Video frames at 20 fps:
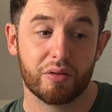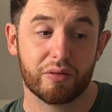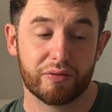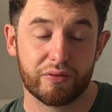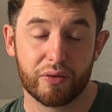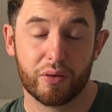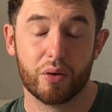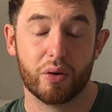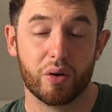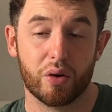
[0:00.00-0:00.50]

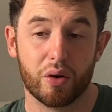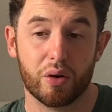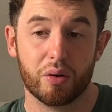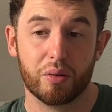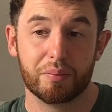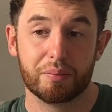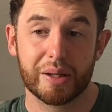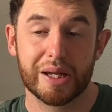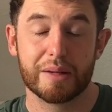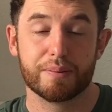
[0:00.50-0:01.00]
for
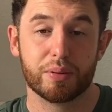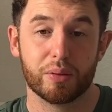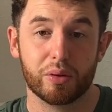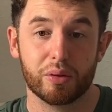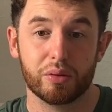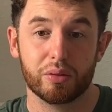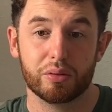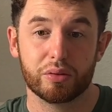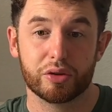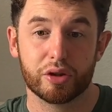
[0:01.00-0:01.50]

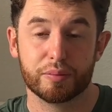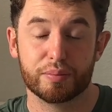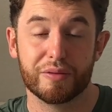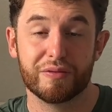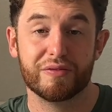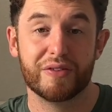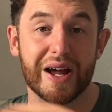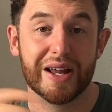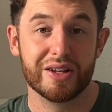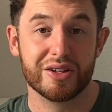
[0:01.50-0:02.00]
people to
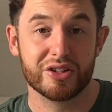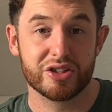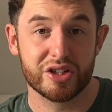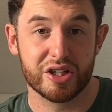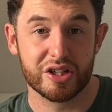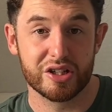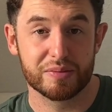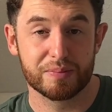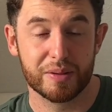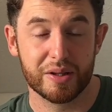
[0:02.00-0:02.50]
prevent
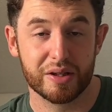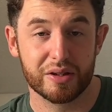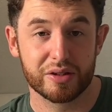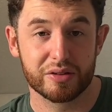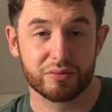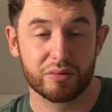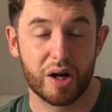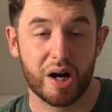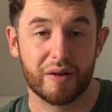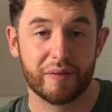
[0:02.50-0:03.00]
shin splints
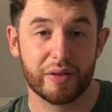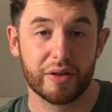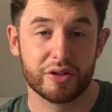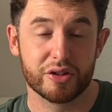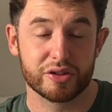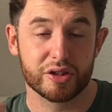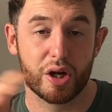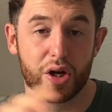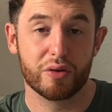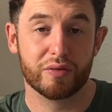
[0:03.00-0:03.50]
rather than
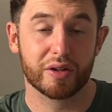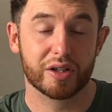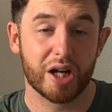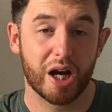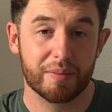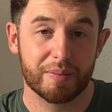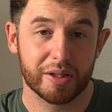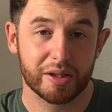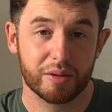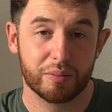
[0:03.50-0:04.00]
just
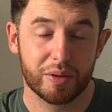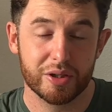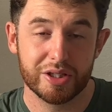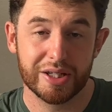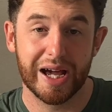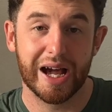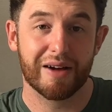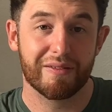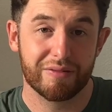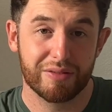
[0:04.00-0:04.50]
overcoming them when you
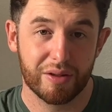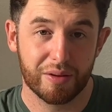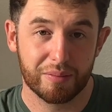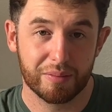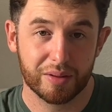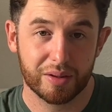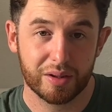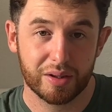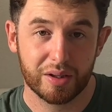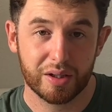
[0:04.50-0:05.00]
have them.
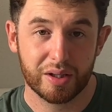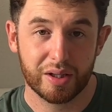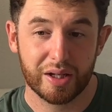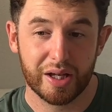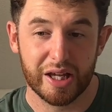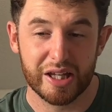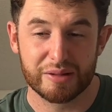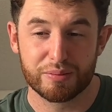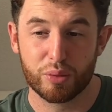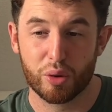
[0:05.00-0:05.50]

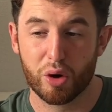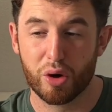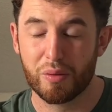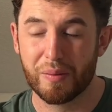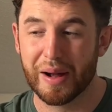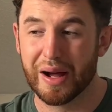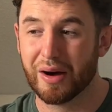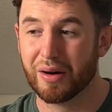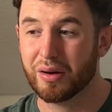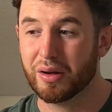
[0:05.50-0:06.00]
It's more
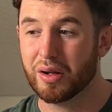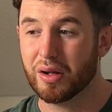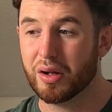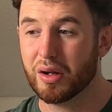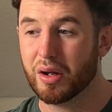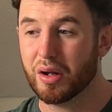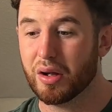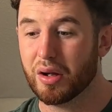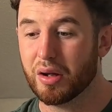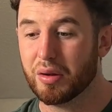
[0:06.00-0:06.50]
about
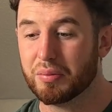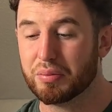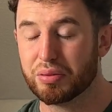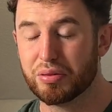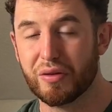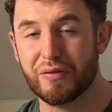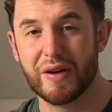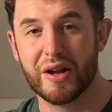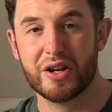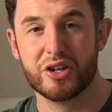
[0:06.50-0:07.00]

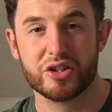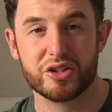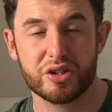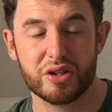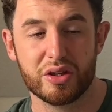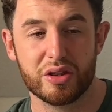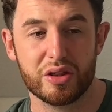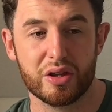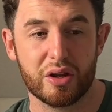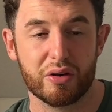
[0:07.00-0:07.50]

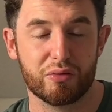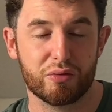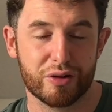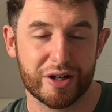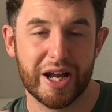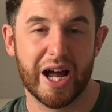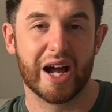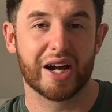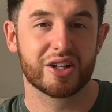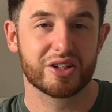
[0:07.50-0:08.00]
prevention than
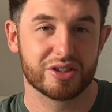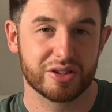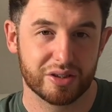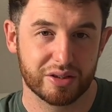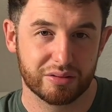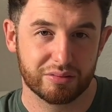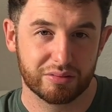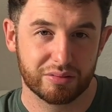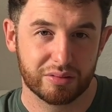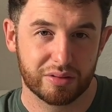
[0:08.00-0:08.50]
reaction,
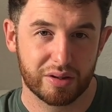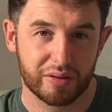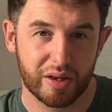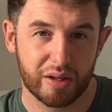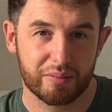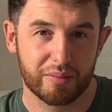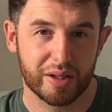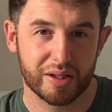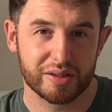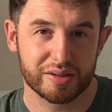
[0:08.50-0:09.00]
if
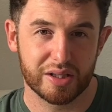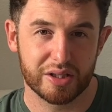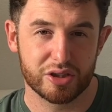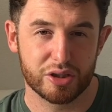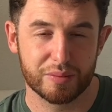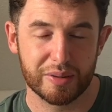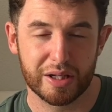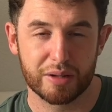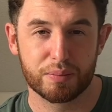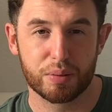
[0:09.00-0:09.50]
that makes sense.
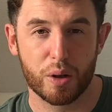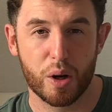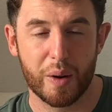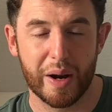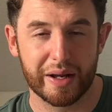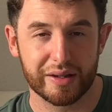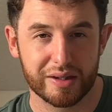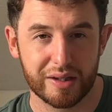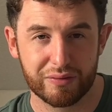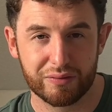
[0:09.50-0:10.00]
You're being
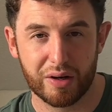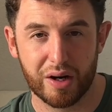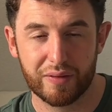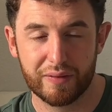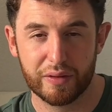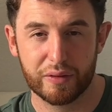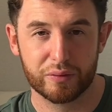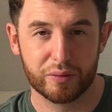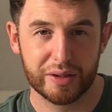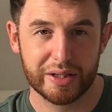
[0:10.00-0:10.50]
proactive rather
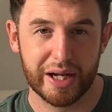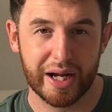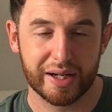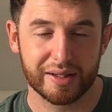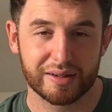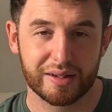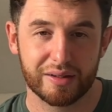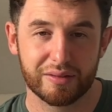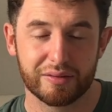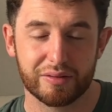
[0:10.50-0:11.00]
than
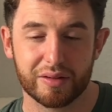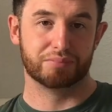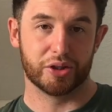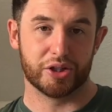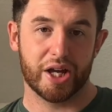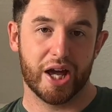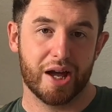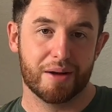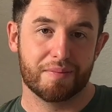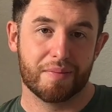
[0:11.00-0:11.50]
reactive. But
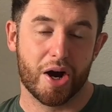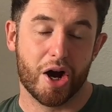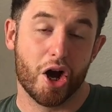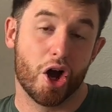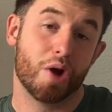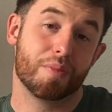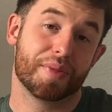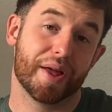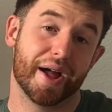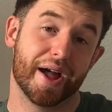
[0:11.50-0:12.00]
yeah, I
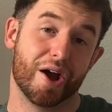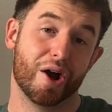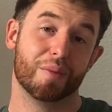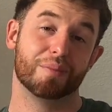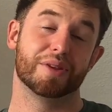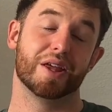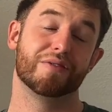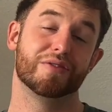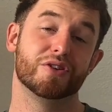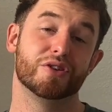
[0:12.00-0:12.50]
hope that
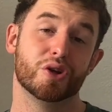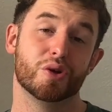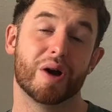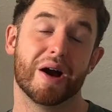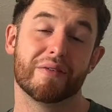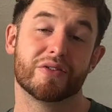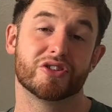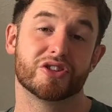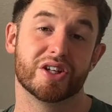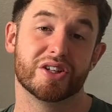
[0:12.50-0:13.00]
helped. If you do
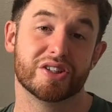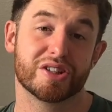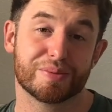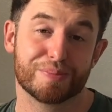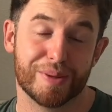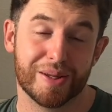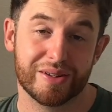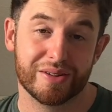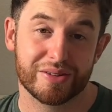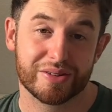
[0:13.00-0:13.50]
have shin
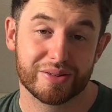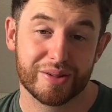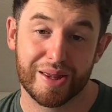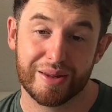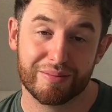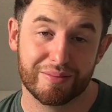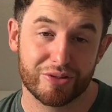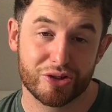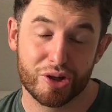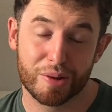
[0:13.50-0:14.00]
splints,
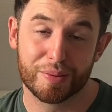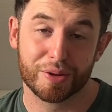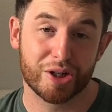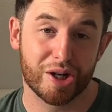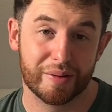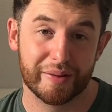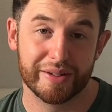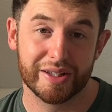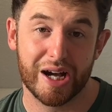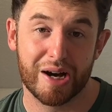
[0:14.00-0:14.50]
then drop a
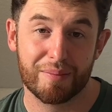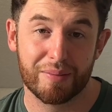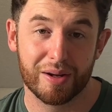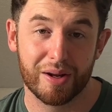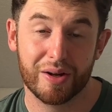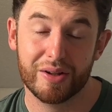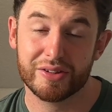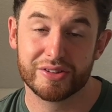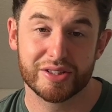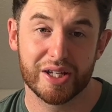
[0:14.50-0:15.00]
comment down
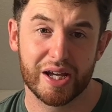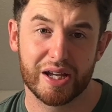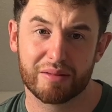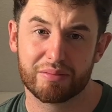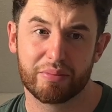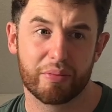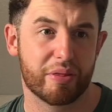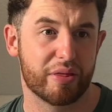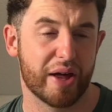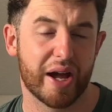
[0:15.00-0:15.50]
below and say,
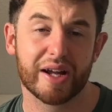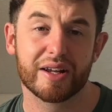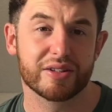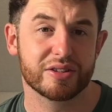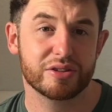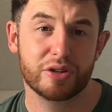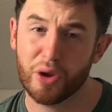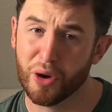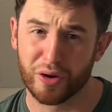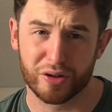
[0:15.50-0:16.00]
thanks
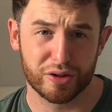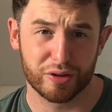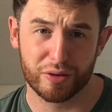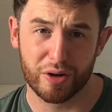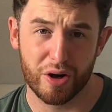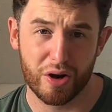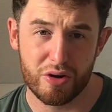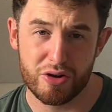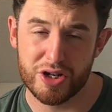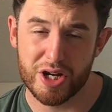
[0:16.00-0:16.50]
Dr.
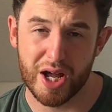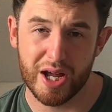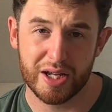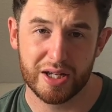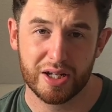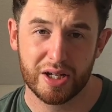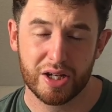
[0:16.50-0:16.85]
OJ,